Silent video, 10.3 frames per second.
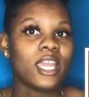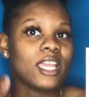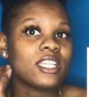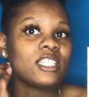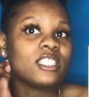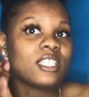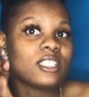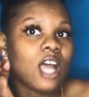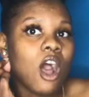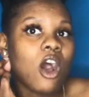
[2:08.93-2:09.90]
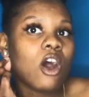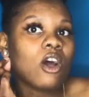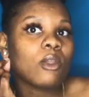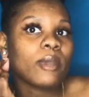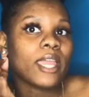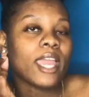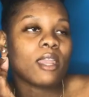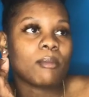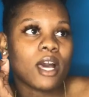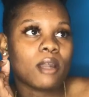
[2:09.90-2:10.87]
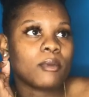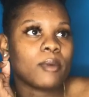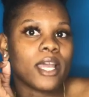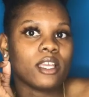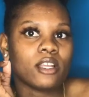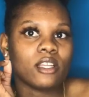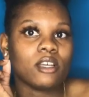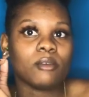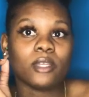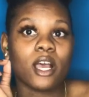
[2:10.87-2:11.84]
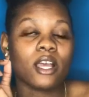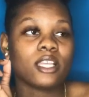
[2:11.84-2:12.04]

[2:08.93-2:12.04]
It's just all the way at the bottom of my earlobe, y'all.